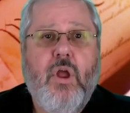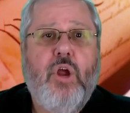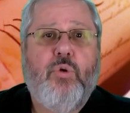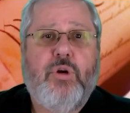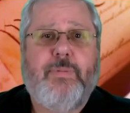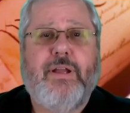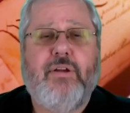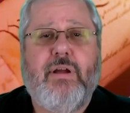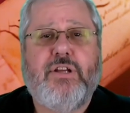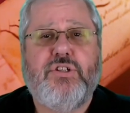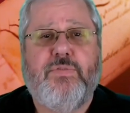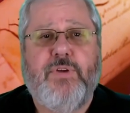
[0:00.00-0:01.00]
What about your
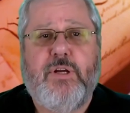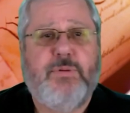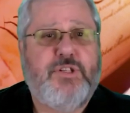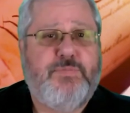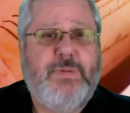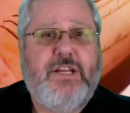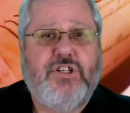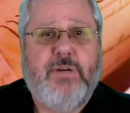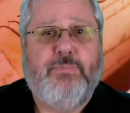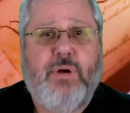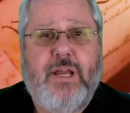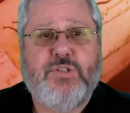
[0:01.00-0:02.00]
rights to freedom of speech
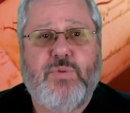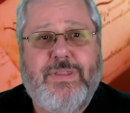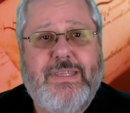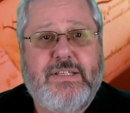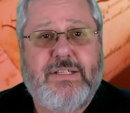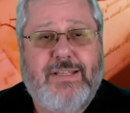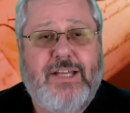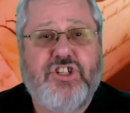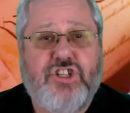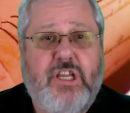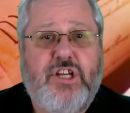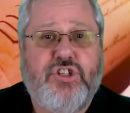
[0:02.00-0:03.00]
and press when this
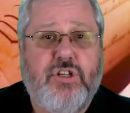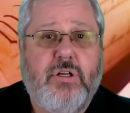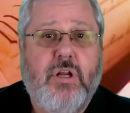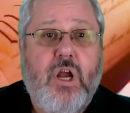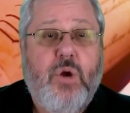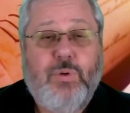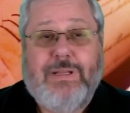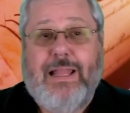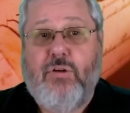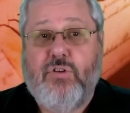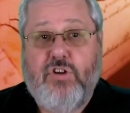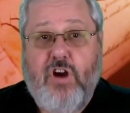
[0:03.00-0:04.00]
legislation would
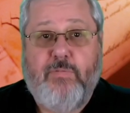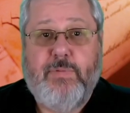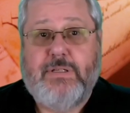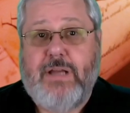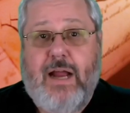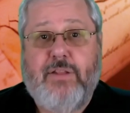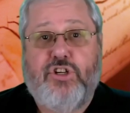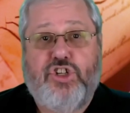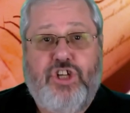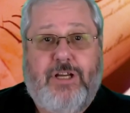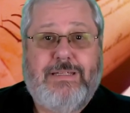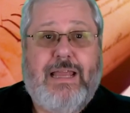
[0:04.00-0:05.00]
allow government to either
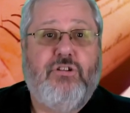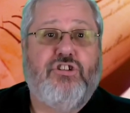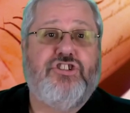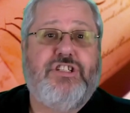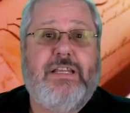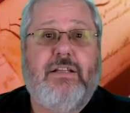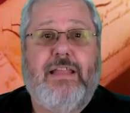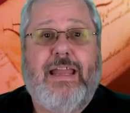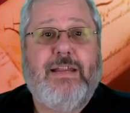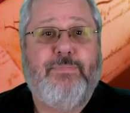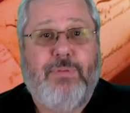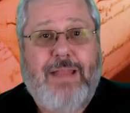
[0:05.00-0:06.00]
shut down or steal
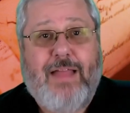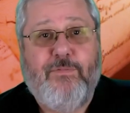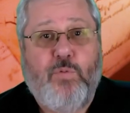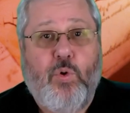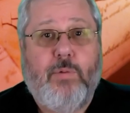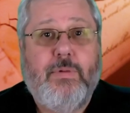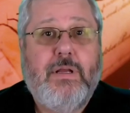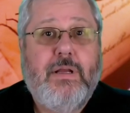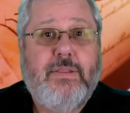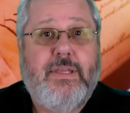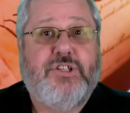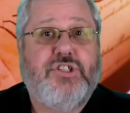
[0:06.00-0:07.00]
any platform
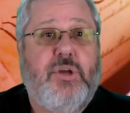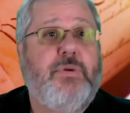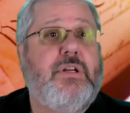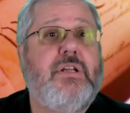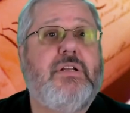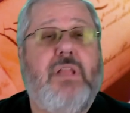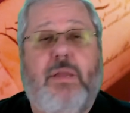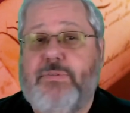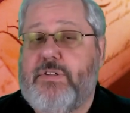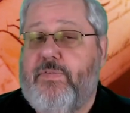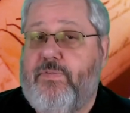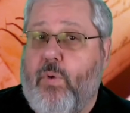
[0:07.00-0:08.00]
that someone can claim
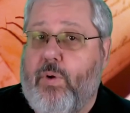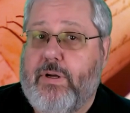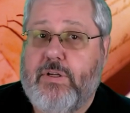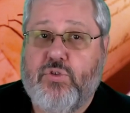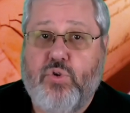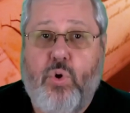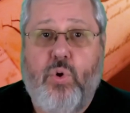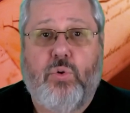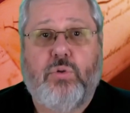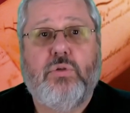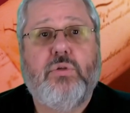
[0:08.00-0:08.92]
is a foreign controlled?